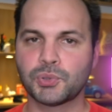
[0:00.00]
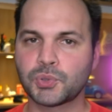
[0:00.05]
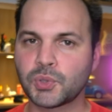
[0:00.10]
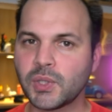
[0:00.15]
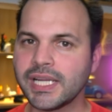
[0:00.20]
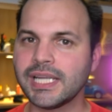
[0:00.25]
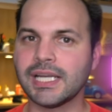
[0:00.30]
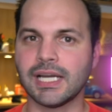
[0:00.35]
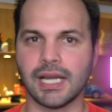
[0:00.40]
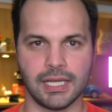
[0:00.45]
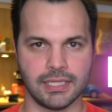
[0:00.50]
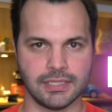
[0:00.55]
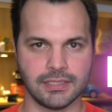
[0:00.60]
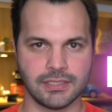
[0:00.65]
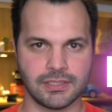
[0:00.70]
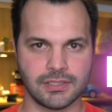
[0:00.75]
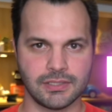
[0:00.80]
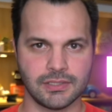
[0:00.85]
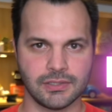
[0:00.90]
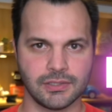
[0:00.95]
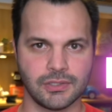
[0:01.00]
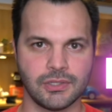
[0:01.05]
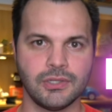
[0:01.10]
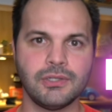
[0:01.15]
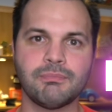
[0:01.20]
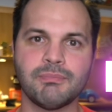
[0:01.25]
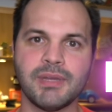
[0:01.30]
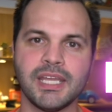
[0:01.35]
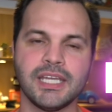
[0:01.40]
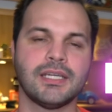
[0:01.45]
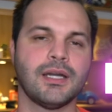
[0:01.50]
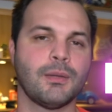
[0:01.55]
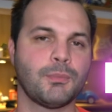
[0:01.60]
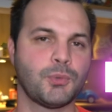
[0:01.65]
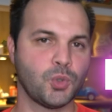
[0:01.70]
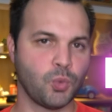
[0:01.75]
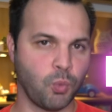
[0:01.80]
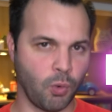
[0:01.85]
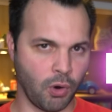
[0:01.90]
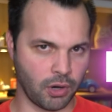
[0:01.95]
Preons could make
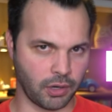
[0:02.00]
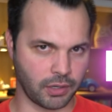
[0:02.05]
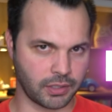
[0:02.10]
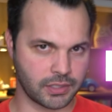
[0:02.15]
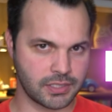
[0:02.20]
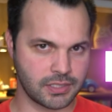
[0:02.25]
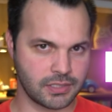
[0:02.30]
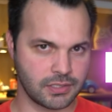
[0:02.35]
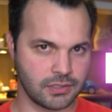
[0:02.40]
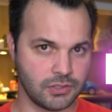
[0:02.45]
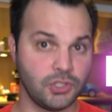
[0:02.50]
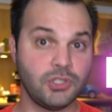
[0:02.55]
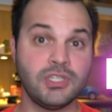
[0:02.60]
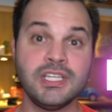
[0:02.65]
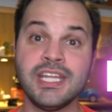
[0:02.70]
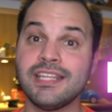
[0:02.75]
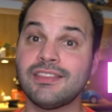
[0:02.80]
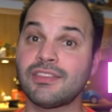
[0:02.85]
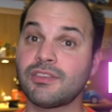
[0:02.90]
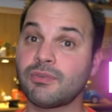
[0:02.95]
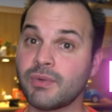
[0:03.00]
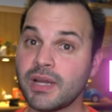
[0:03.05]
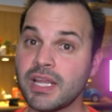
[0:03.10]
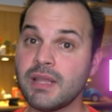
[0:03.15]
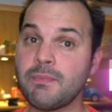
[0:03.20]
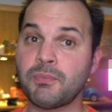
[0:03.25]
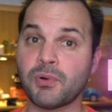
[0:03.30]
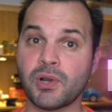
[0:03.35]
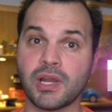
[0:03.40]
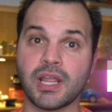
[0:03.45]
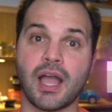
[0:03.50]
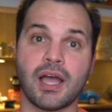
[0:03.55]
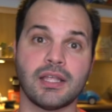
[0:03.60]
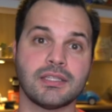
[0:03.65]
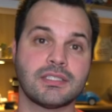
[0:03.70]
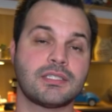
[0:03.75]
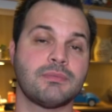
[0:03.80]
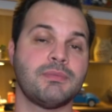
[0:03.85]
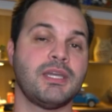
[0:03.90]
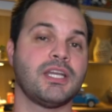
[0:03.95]
up quarks. You'd need three
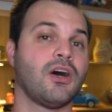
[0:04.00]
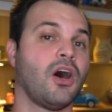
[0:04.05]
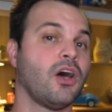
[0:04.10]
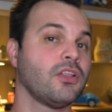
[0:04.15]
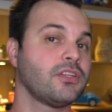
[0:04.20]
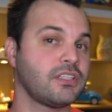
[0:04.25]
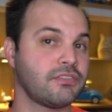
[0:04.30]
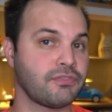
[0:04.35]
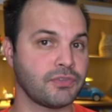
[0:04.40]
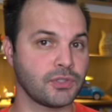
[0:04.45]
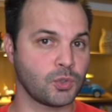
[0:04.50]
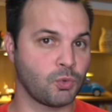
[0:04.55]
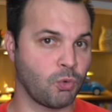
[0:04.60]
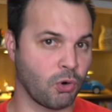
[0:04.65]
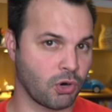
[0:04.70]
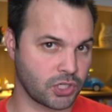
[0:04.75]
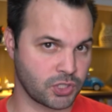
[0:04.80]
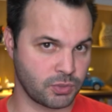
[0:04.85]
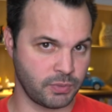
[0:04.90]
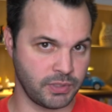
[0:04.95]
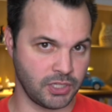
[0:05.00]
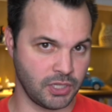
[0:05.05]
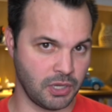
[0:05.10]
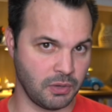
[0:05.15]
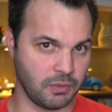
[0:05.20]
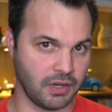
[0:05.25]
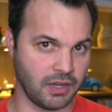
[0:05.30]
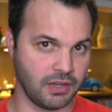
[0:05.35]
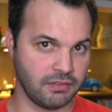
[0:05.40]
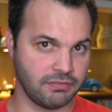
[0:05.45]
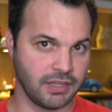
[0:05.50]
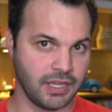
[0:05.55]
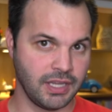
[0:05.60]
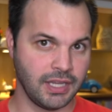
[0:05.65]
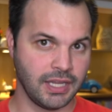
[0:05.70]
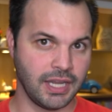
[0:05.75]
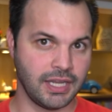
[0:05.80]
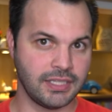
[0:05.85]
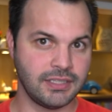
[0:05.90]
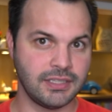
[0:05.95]
preons to make all the different quarks we know of,
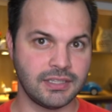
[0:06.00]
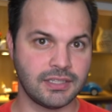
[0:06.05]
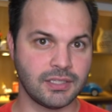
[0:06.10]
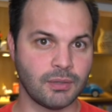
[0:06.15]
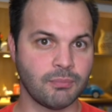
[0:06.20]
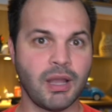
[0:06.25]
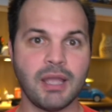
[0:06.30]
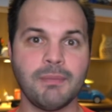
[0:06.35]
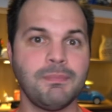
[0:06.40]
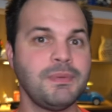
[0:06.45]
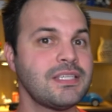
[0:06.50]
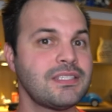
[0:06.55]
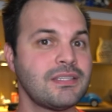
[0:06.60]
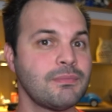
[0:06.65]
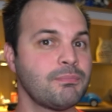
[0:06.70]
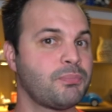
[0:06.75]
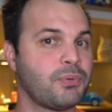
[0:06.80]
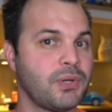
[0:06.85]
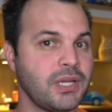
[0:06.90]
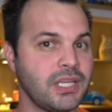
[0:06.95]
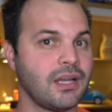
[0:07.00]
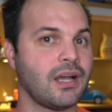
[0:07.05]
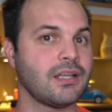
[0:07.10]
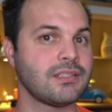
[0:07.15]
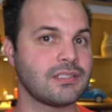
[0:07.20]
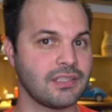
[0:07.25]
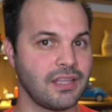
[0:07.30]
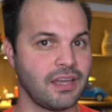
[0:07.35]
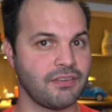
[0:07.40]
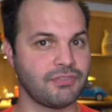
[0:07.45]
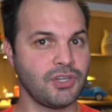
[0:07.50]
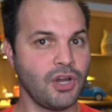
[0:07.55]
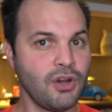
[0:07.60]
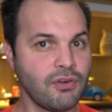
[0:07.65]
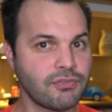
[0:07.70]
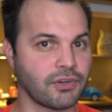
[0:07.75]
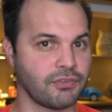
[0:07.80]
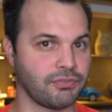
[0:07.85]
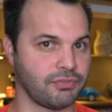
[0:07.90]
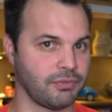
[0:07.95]
and there might be some preons left
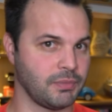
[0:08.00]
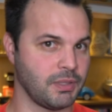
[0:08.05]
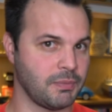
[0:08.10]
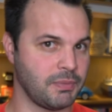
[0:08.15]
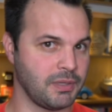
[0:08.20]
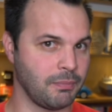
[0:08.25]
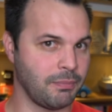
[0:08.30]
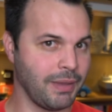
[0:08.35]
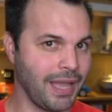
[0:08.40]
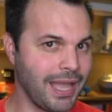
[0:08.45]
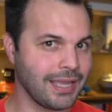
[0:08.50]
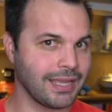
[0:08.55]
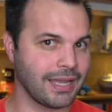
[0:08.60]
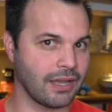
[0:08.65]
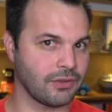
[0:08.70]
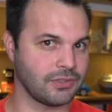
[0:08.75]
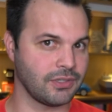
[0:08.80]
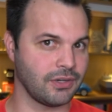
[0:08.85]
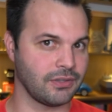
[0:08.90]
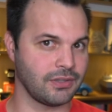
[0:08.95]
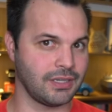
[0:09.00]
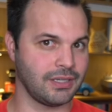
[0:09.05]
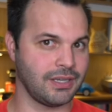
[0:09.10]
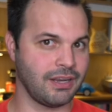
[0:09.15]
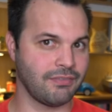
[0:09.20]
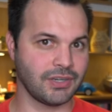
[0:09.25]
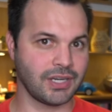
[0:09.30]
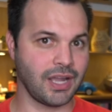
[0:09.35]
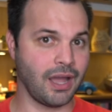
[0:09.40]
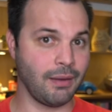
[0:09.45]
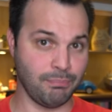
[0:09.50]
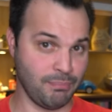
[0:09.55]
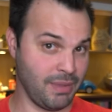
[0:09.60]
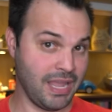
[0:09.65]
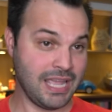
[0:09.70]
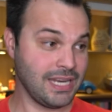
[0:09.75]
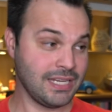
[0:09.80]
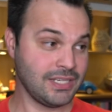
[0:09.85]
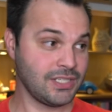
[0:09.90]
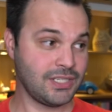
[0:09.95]
over from the Big Bang out there that never got
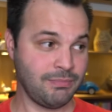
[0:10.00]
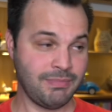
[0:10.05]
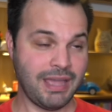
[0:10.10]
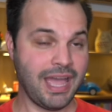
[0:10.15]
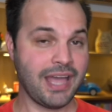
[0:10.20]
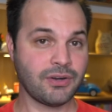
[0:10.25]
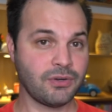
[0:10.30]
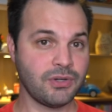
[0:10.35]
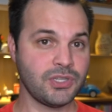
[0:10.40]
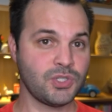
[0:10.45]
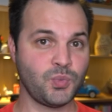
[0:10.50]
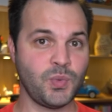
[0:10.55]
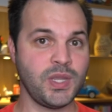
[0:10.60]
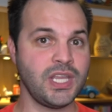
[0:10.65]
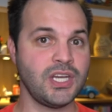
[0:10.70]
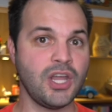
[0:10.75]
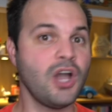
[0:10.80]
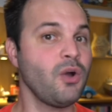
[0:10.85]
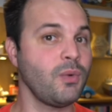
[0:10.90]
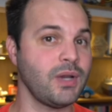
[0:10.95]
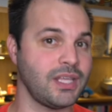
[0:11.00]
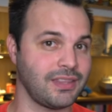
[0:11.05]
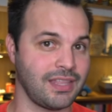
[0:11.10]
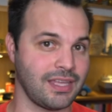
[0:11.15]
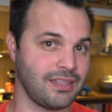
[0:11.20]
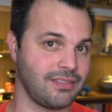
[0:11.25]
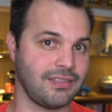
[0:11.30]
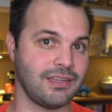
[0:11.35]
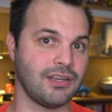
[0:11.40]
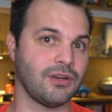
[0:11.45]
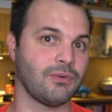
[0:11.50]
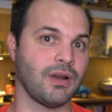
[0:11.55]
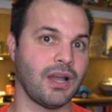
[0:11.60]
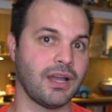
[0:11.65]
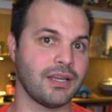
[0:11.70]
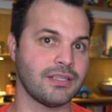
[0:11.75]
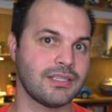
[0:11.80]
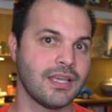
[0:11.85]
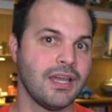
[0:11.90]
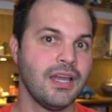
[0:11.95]
made into matter as we know it, they
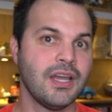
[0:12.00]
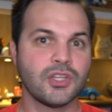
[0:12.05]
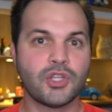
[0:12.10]
theorize.